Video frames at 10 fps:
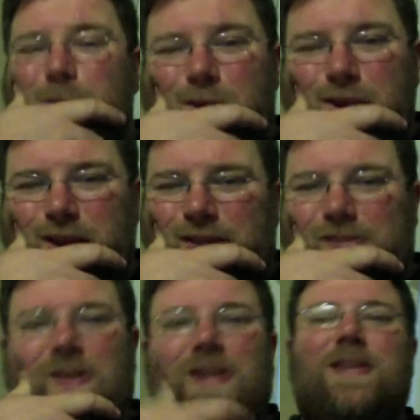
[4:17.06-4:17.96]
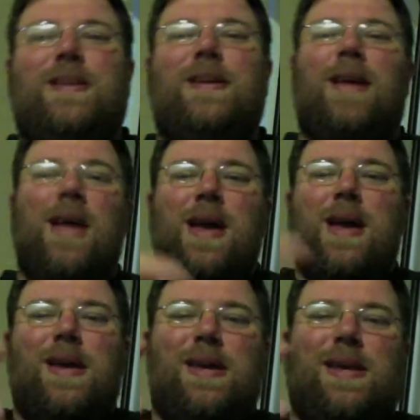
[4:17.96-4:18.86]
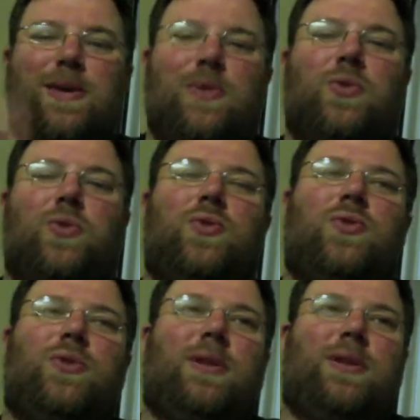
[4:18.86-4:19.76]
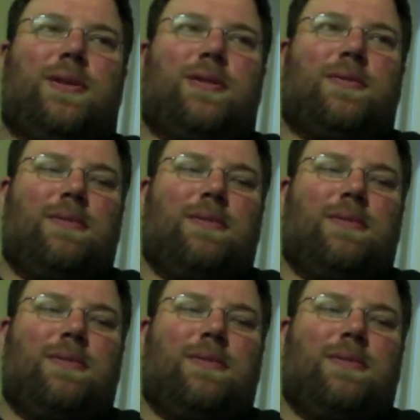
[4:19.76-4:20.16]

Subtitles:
He's going to use this